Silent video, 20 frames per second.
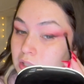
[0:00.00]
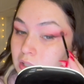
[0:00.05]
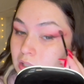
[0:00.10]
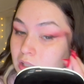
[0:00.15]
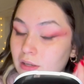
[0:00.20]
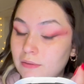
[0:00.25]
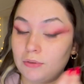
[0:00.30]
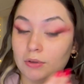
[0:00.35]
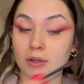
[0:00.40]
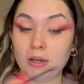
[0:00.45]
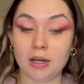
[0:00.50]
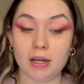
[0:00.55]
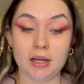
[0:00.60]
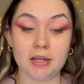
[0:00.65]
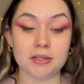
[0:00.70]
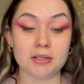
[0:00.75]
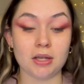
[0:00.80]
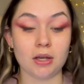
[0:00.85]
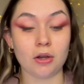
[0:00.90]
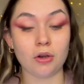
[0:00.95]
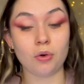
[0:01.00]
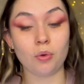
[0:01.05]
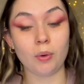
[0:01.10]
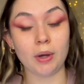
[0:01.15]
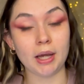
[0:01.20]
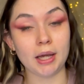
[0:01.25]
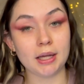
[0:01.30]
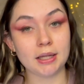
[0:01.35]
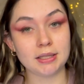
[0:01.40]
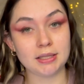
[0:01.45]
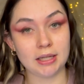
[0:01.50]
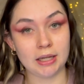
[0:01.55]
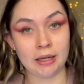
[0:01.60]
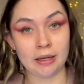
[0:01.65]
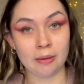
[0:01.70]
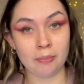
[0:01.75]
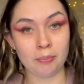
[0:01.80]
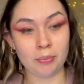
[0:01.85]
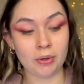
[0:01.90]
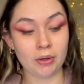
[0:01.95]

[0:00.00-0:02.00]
and give you guys a quick tip.